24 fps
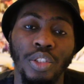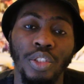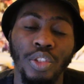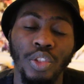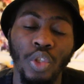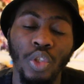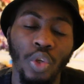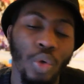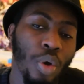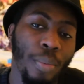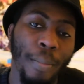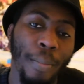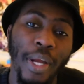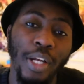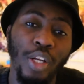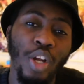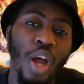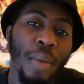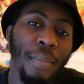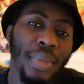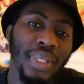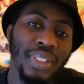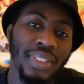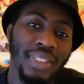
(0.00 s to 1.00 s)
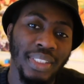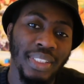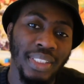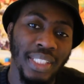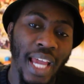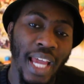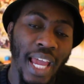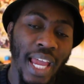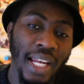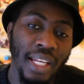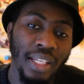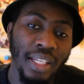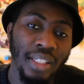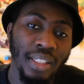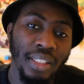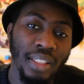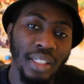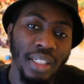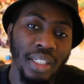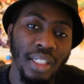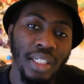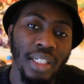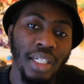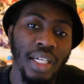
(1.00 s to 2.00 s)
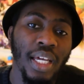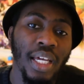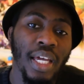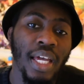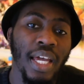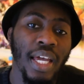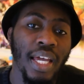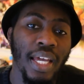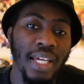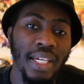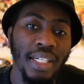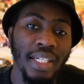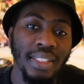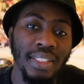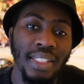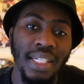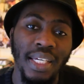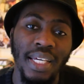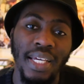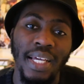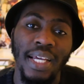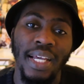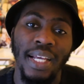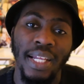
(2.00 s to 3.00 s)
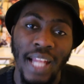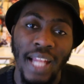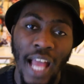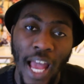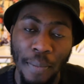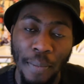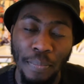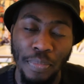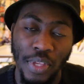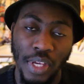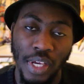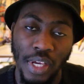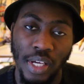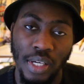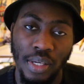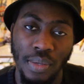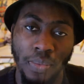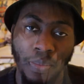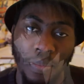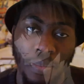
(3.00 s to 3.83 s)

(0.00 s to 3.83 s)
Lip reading: So my number 10 is Gleipnir.